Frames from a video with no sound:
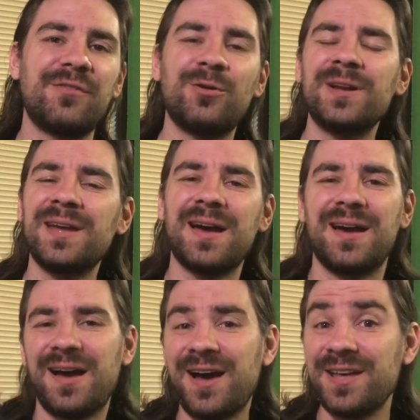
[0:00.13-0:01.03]
everyone,
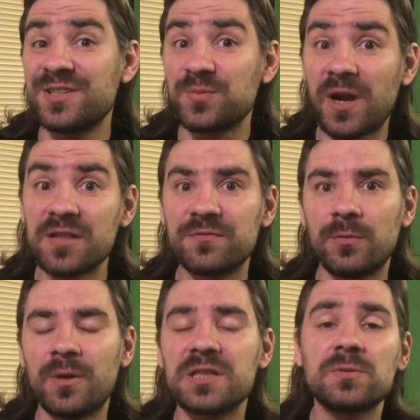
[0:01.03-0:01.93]
uh, it's Rad
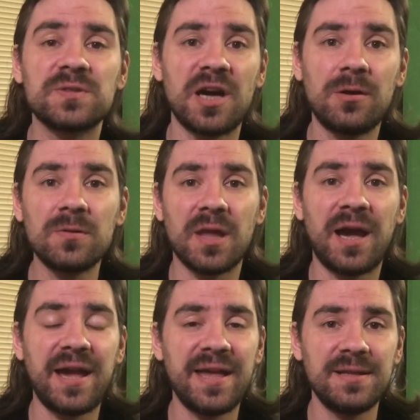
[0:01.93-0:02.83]
from Radko Tarot
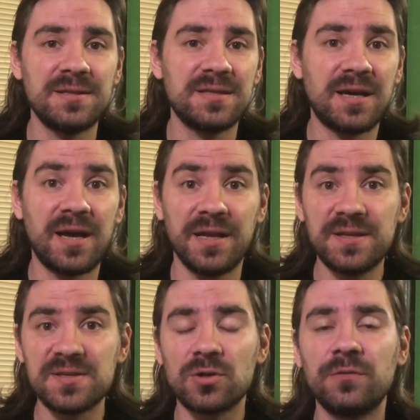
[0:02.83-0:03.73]
and uh, in
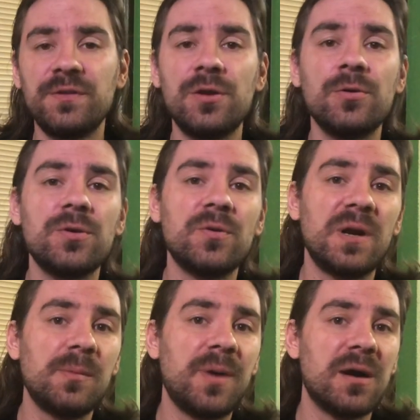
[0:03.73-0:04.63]
this whole video you
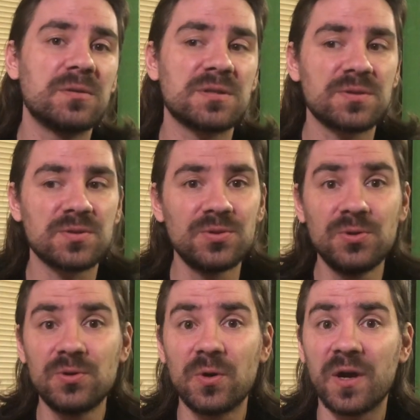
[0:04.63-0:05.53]
are about
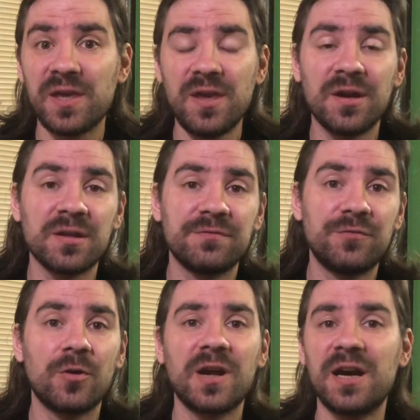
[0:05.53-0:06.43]
to hear the
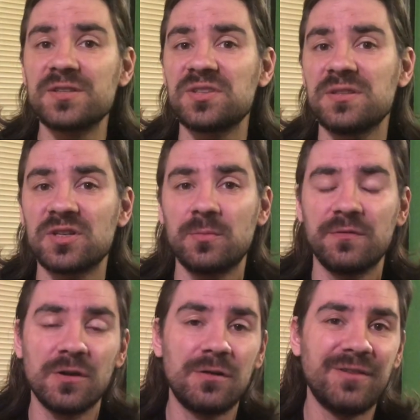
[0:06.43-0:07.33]
forecast in terms
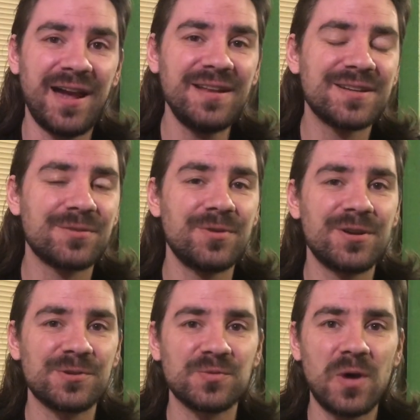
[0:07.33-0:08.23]
of love and
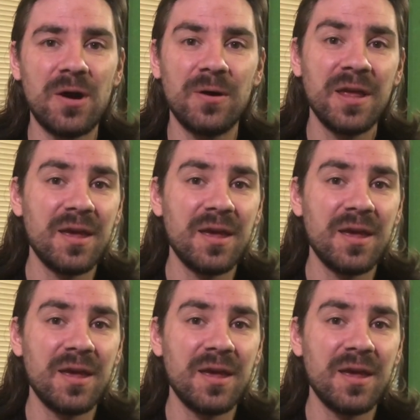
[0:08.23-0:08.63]
career as well